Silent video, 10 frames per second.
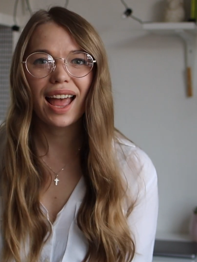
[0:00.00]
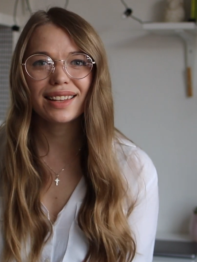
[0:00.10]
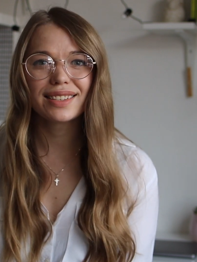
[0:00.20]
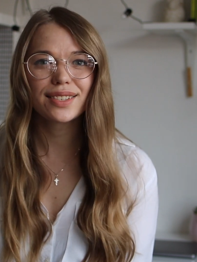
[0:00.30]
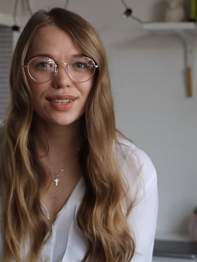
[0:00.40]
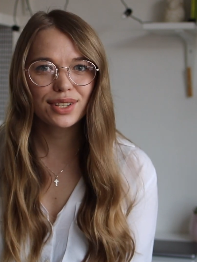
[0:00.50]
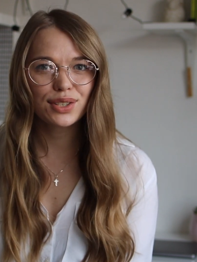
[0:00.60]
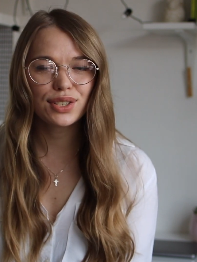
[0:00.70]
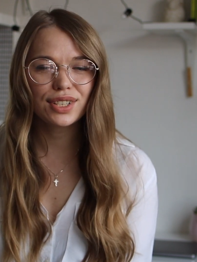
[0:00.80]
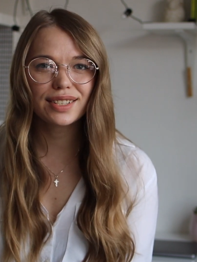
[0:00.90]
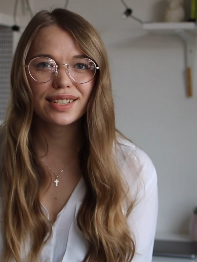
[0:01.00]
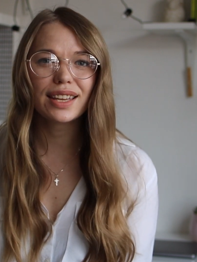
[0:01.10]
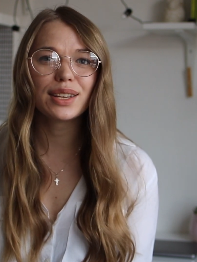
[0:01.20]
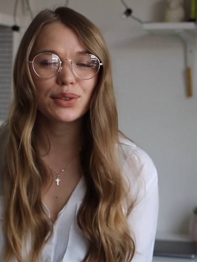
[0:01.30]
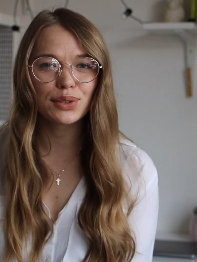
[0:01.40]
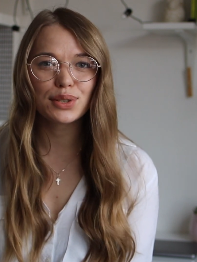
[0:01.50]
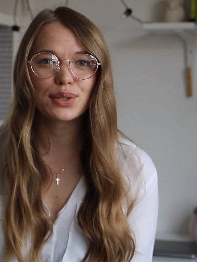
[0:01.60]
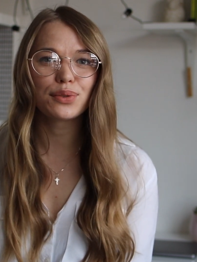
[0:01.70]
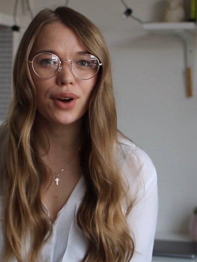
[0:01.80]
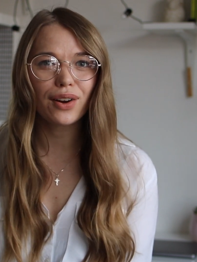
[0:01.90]
and strategies in order
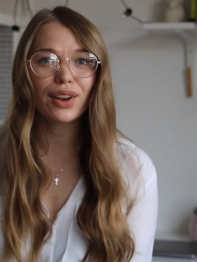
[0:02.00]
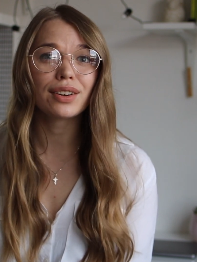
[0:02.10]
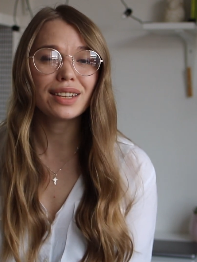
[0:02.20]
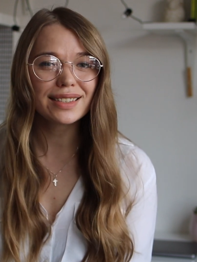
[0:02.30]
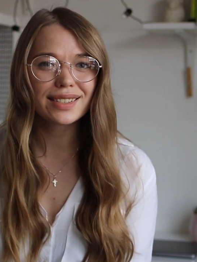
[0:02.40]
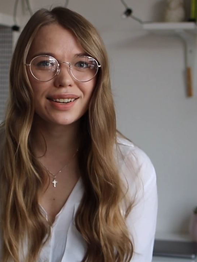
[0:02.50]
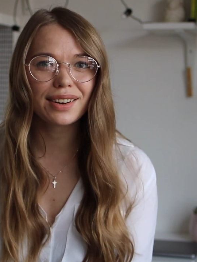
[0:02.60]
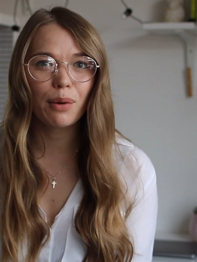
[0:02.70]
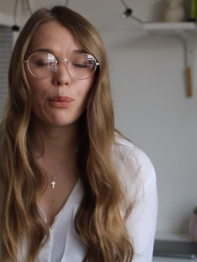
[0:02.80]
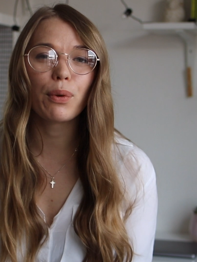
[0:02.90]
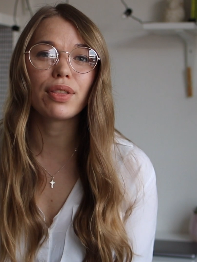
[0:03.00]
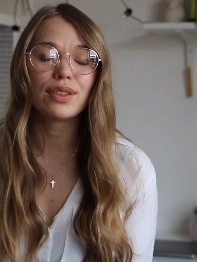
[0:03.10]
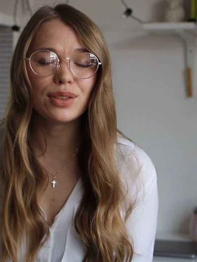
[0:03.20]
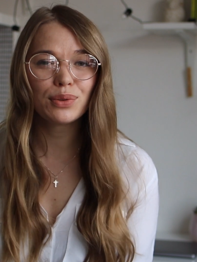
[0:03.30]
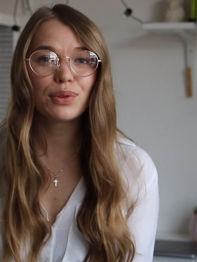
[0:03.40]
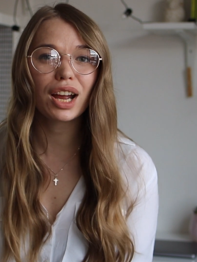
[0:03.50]
to rock on Instagram with a new